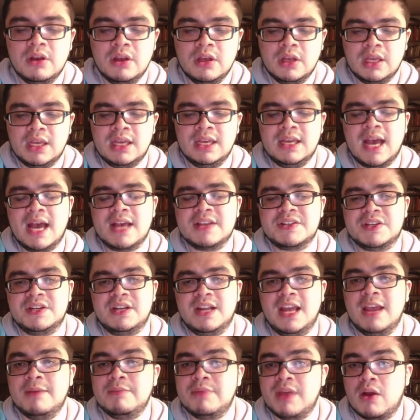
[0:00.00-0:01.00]
He has a
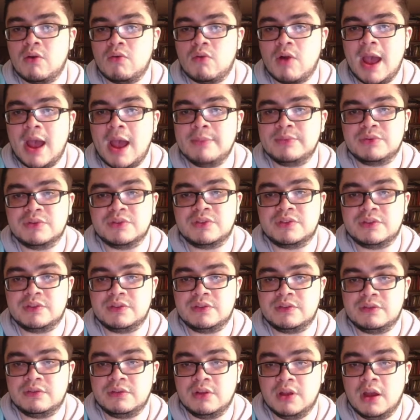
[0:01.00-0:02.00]
name that rhymes with
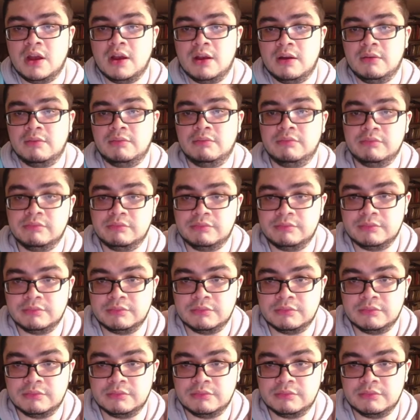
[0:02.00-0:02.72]
um,